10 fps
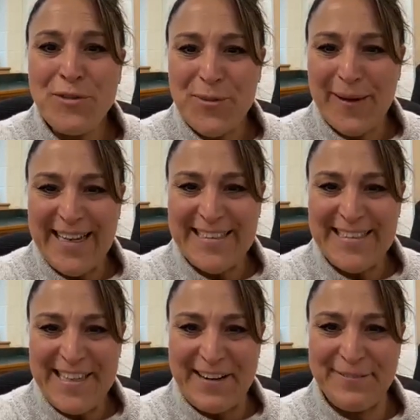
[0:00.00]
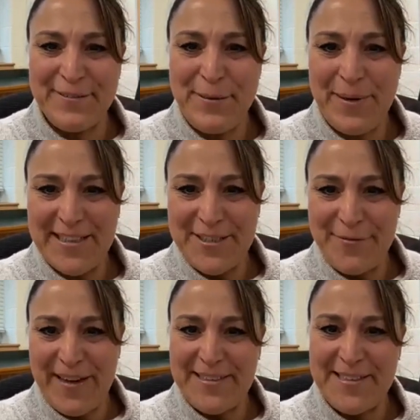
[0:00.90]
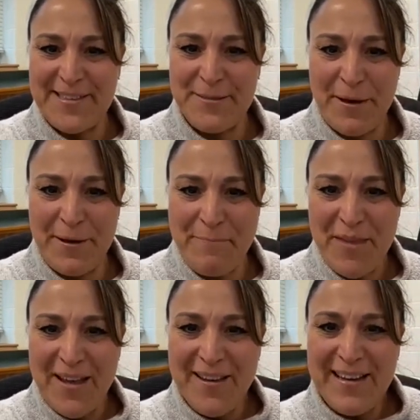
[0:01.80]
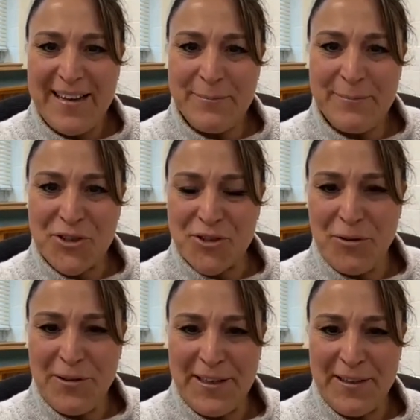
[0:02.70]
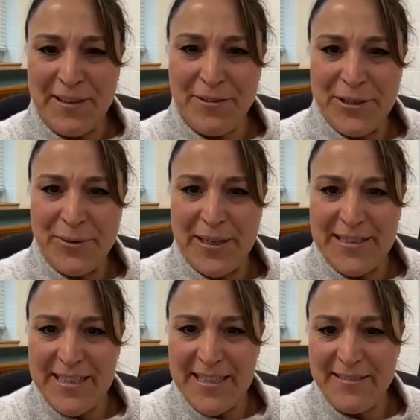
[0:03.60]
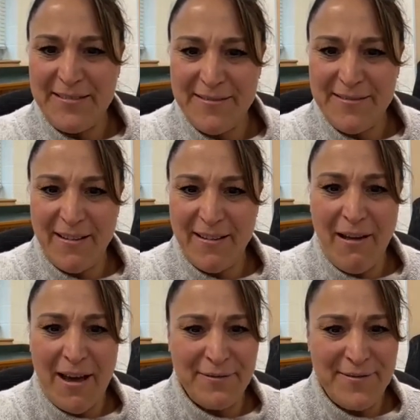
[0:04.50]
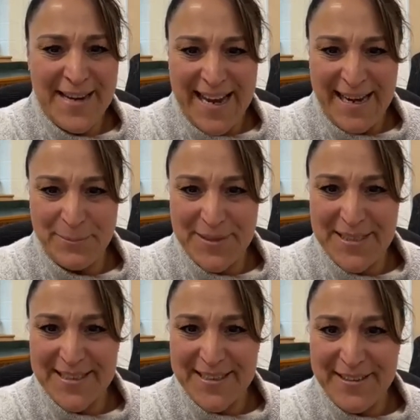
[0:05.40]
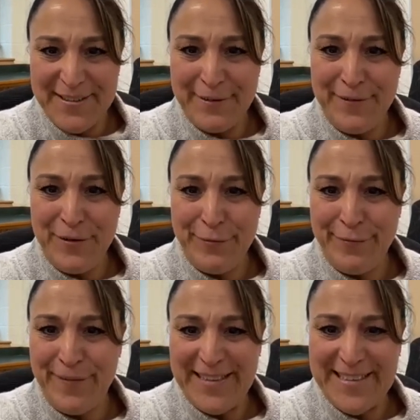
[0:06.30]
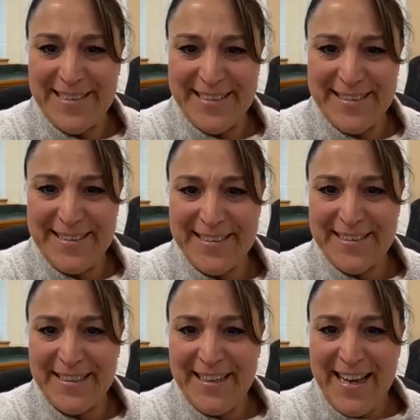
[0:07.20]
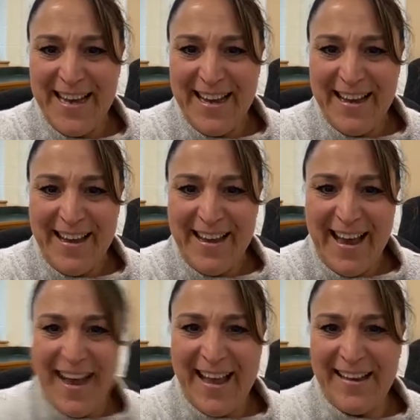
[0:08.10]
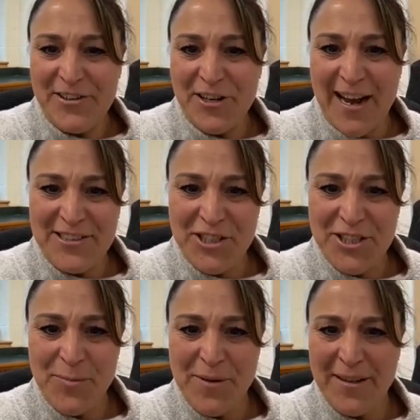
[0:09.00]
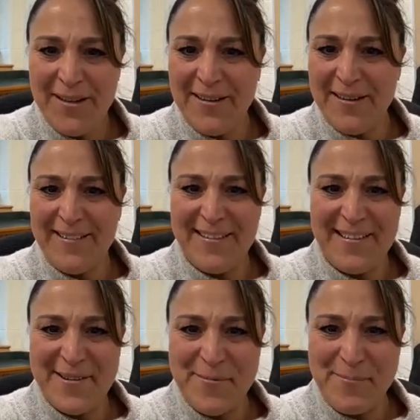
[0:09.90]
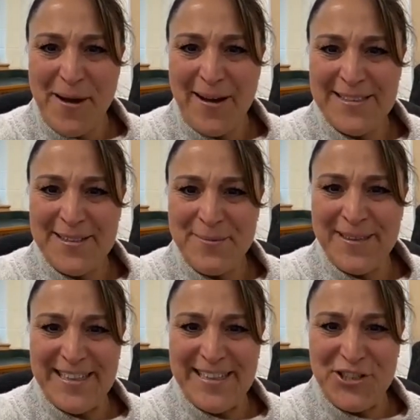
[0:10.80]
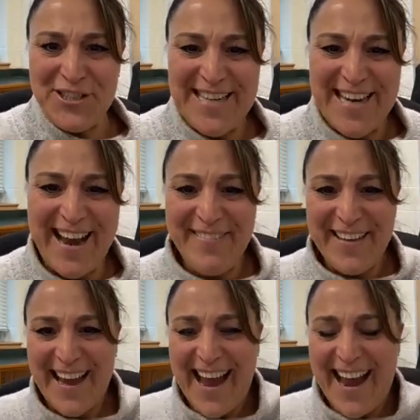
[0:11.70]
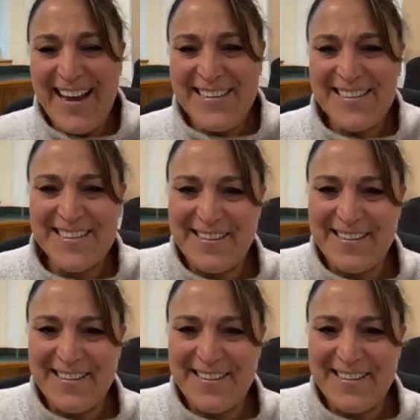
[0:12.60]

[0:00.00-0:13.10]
so I can't see everybody's faces, but I'm scrolling through and I see a lot of names, a few faces. And I just want to possibly just ask